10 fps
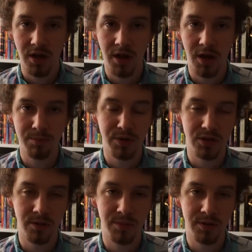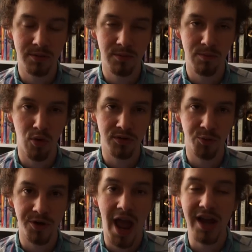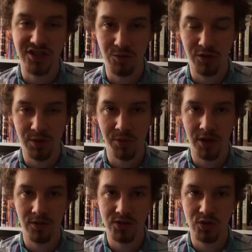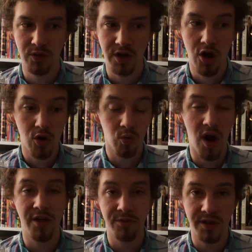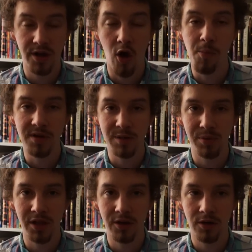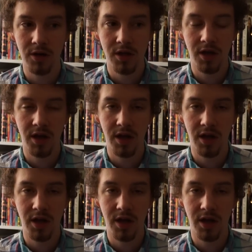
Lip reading: but more as a reaction to what the player is doing rather than hoping the player